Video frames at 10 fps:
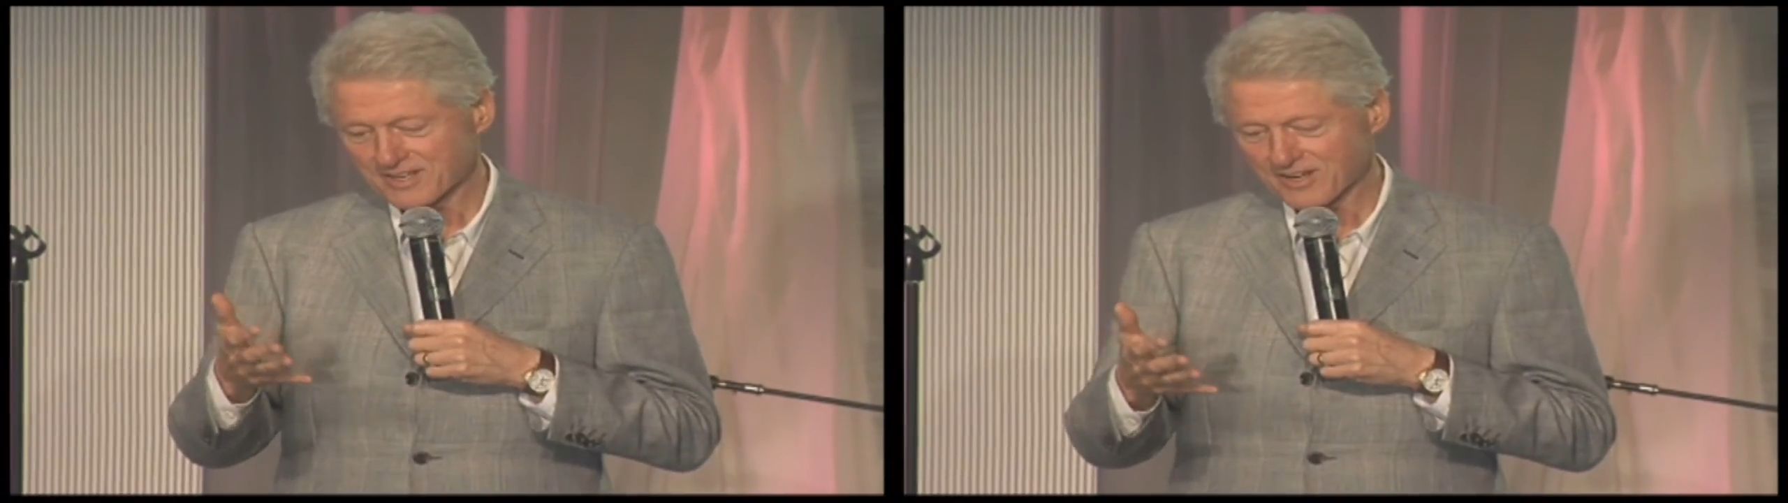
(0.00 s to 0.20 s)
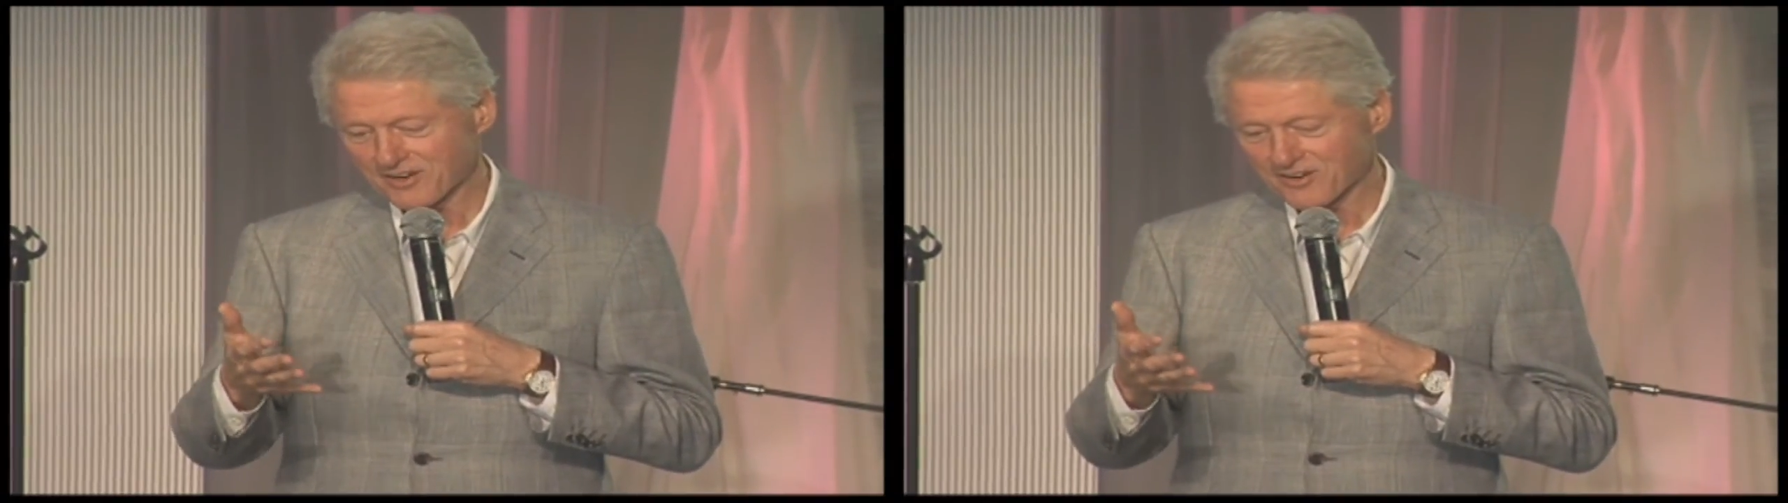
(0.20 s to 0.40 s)

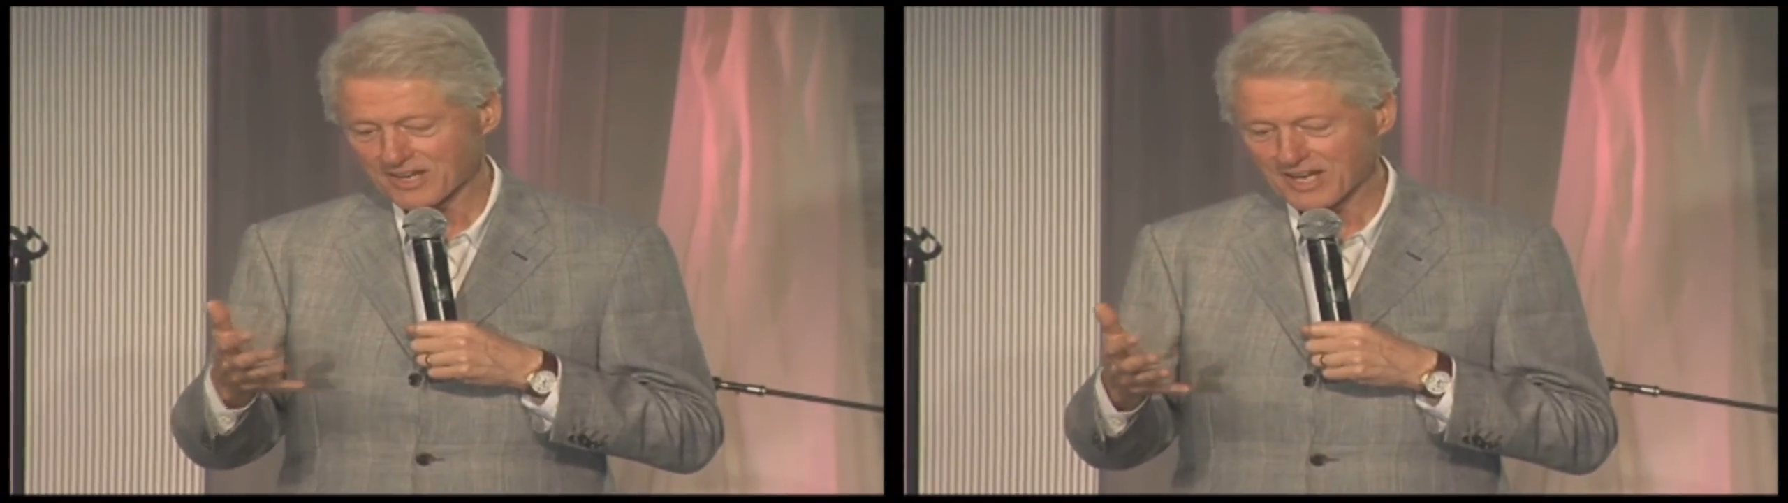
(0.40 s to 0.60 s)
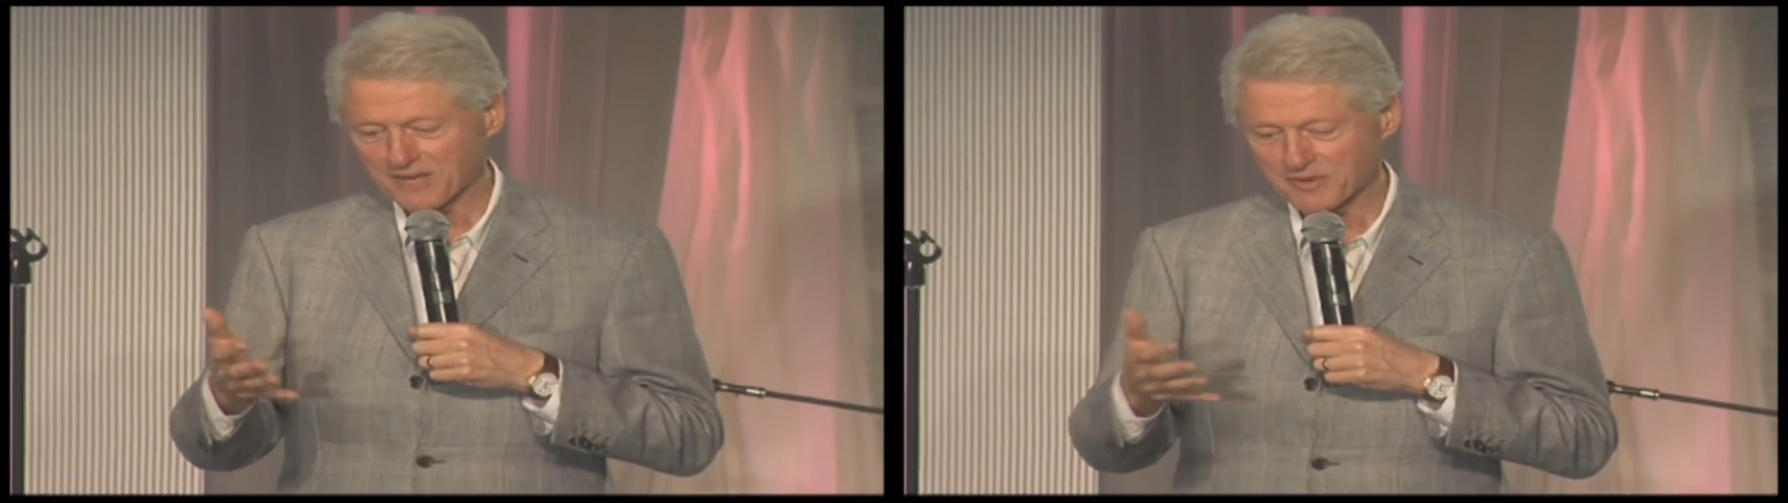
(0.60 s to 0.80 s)
her a
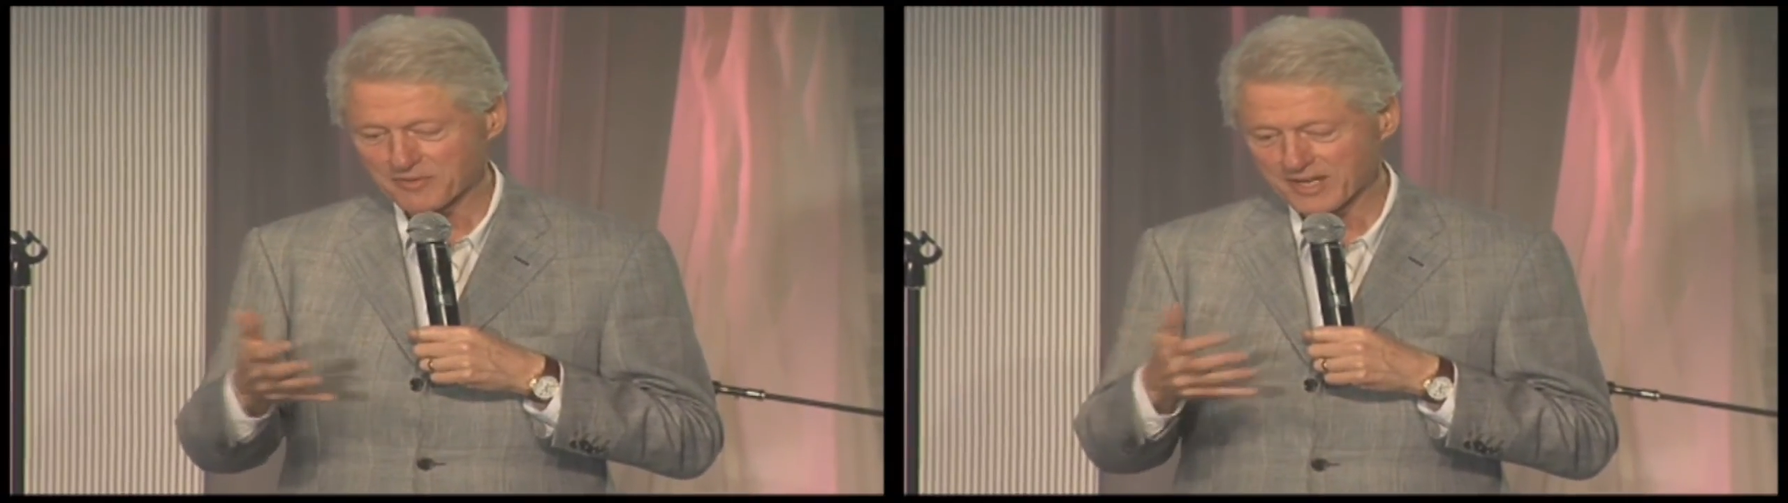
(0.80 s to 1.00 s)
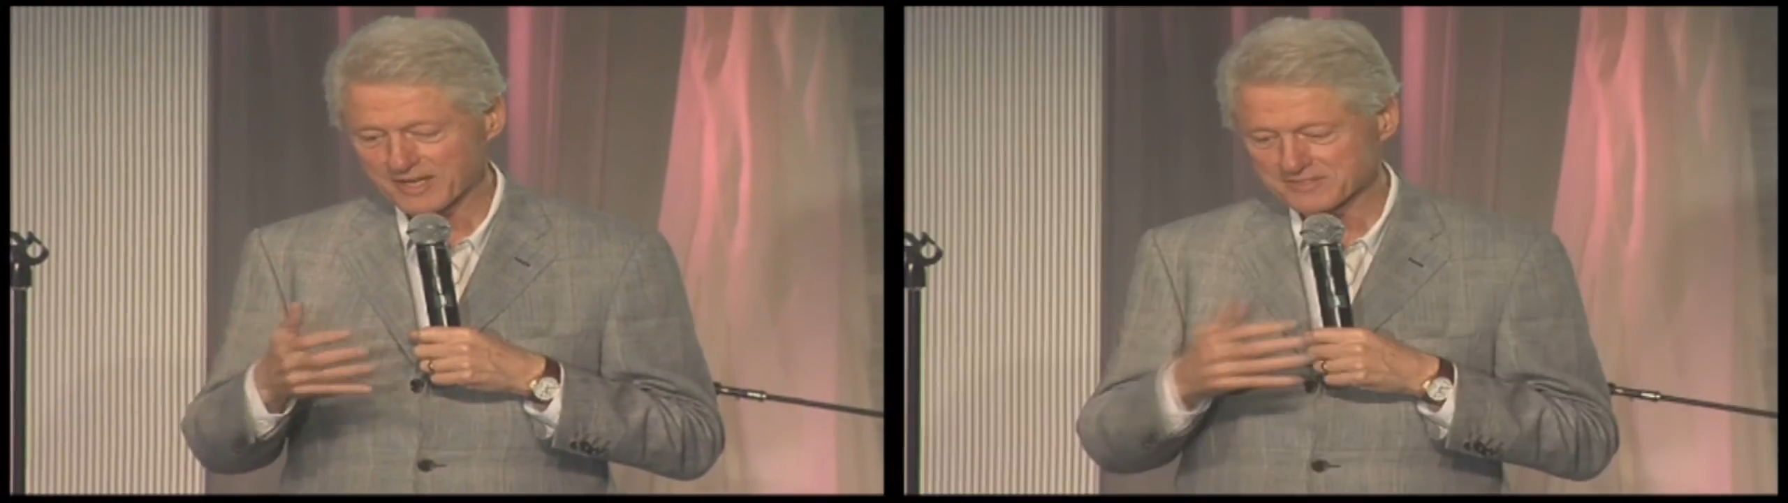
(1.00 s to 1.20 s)
lot of
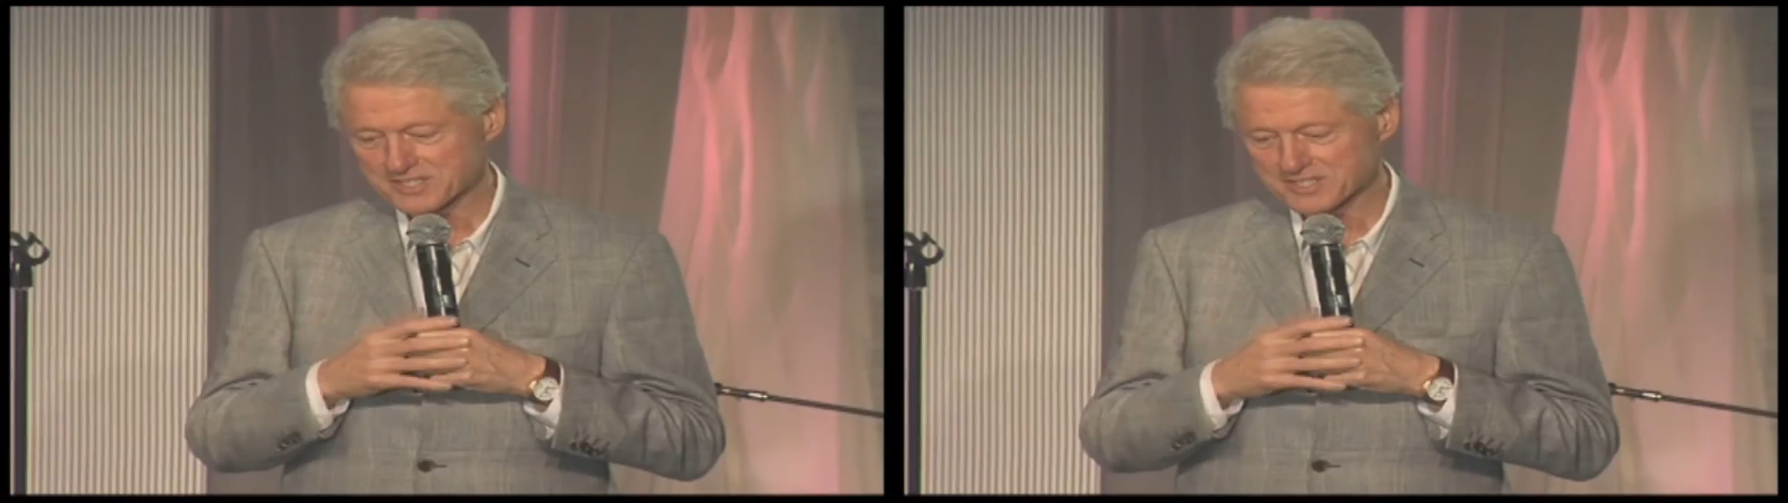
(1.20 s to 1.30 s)
people haven't